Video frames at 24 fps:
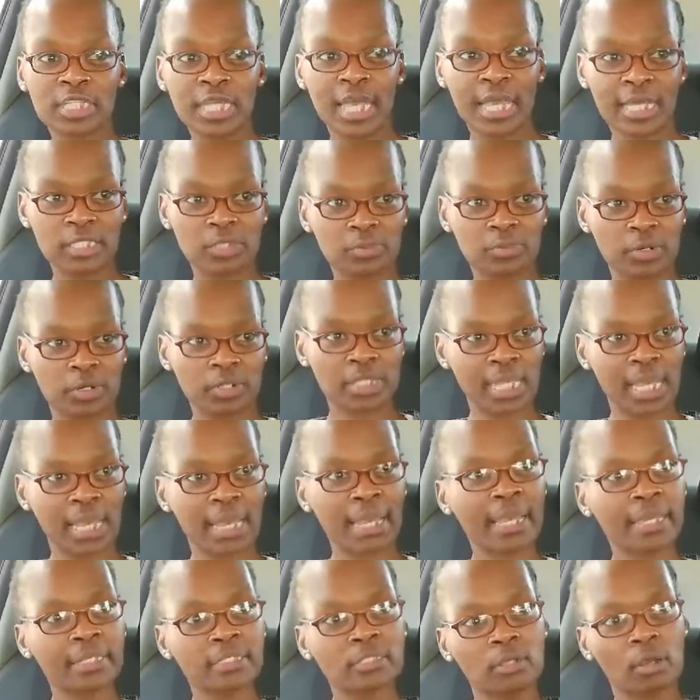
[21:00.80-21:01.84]
shortcuts
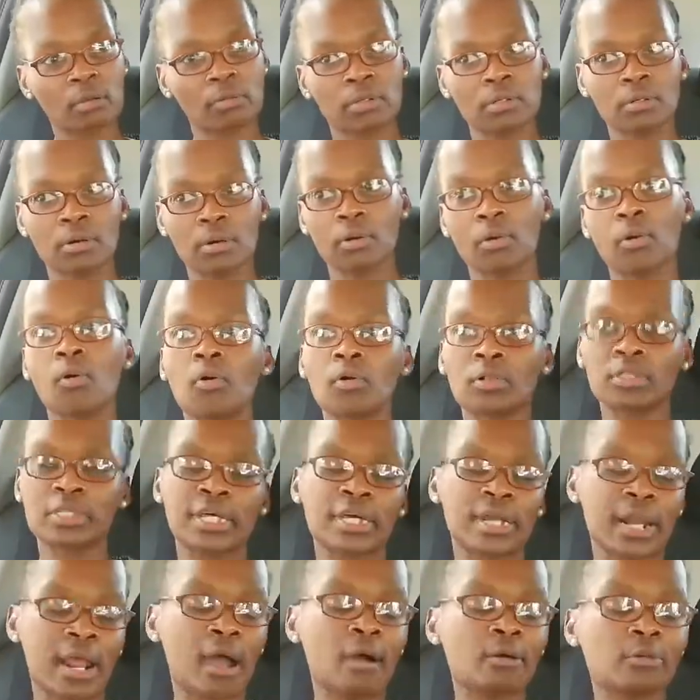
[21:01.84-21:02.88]
because I hate going
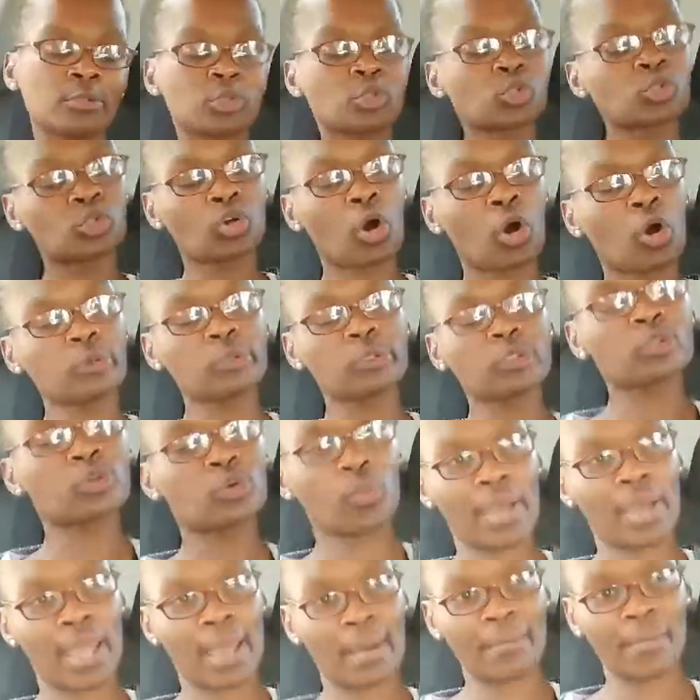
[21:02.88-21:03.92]
all around to go
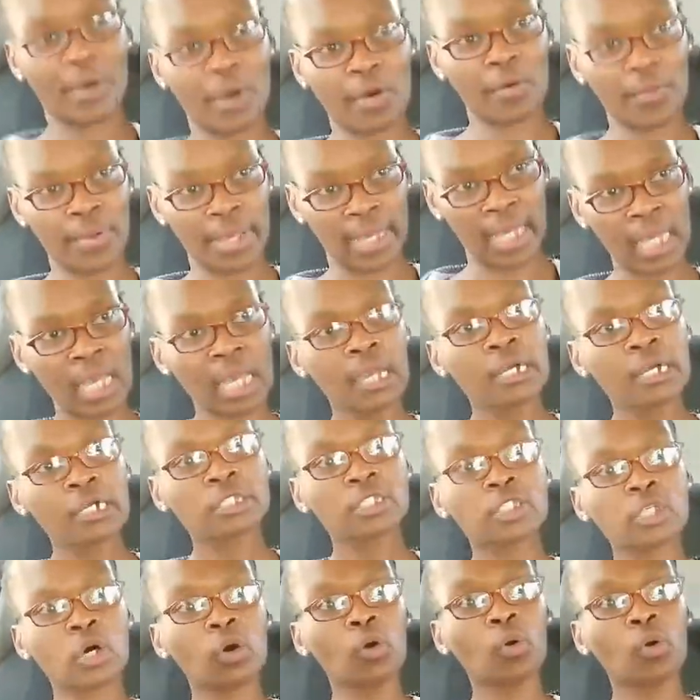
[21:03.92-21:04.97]
to where I'm going.
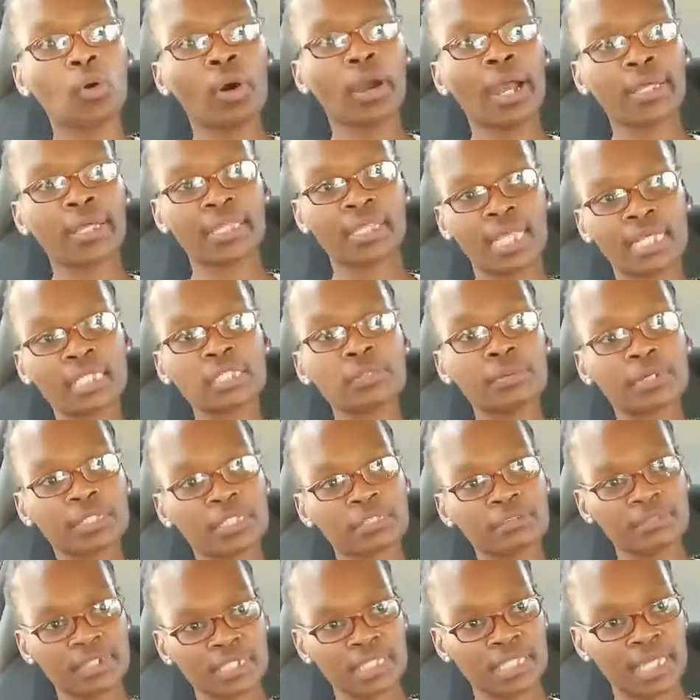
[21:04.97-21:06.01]
So at this
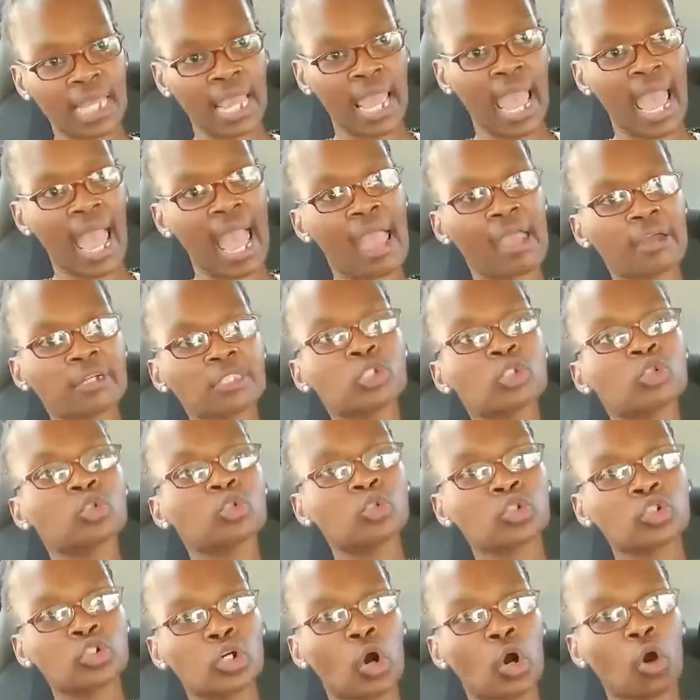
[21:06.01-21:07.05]
specific day, I
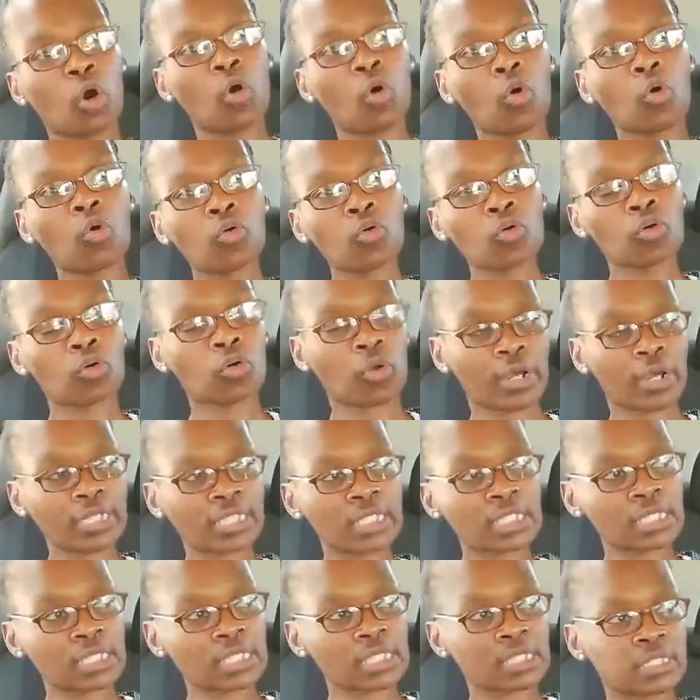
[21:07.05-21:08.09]
had to go
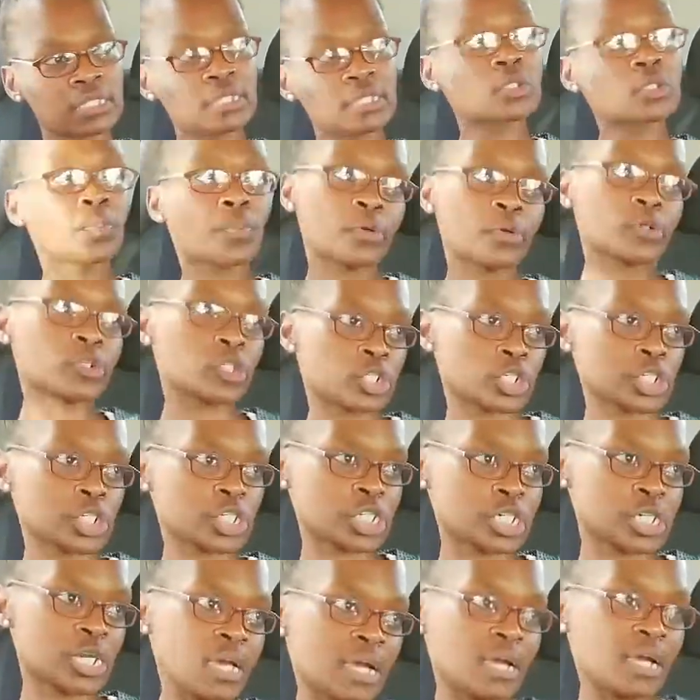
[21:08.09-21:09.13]
cross this
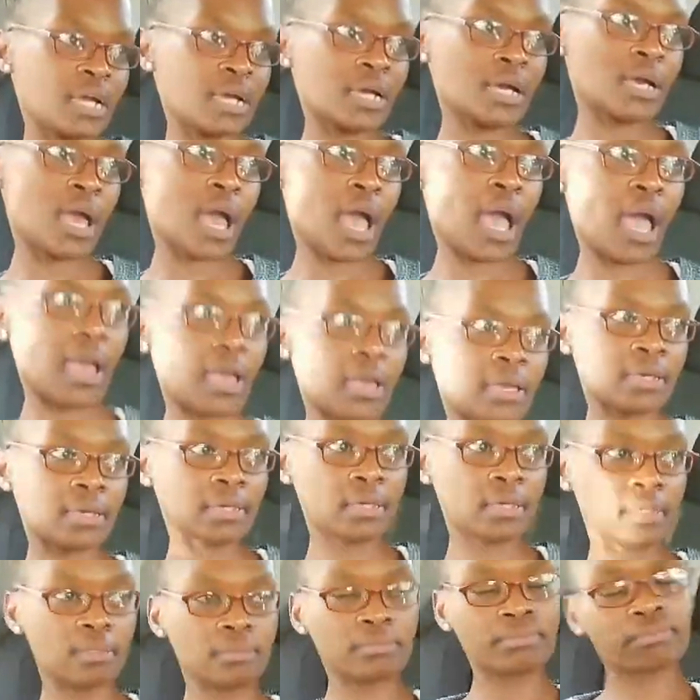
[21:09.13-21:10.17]
bush.
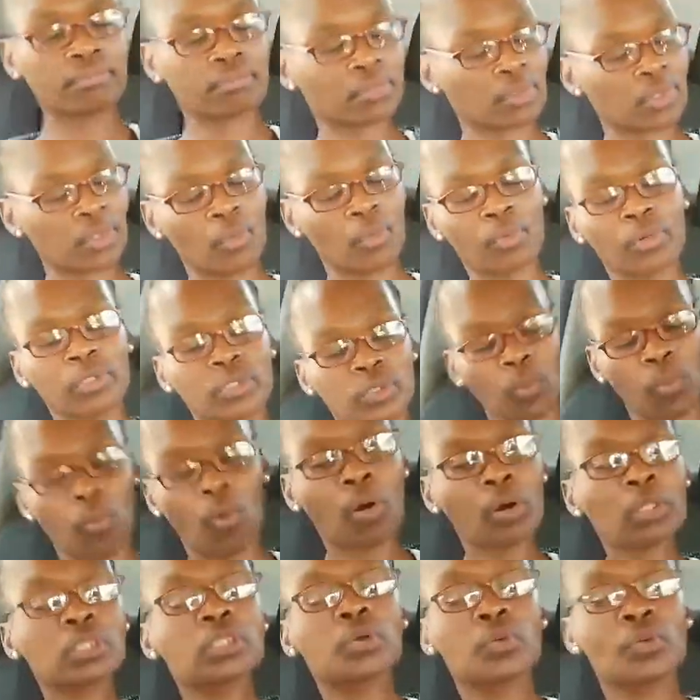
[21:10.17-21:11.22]
I would
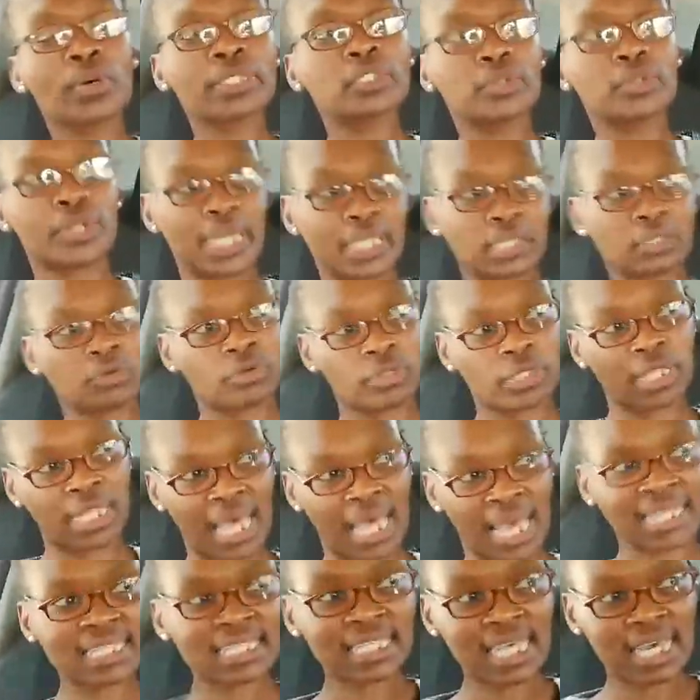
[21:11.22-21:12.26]
walk through it to get to
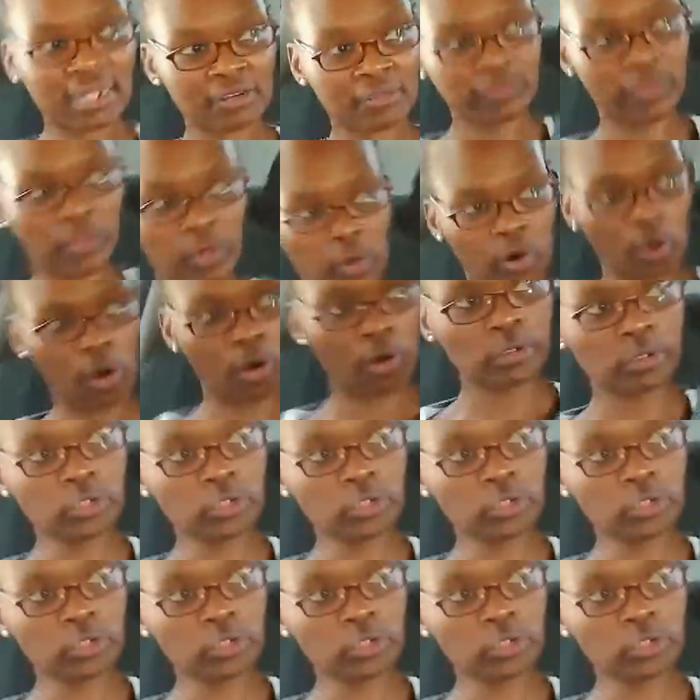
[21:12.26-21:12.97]
the outside of the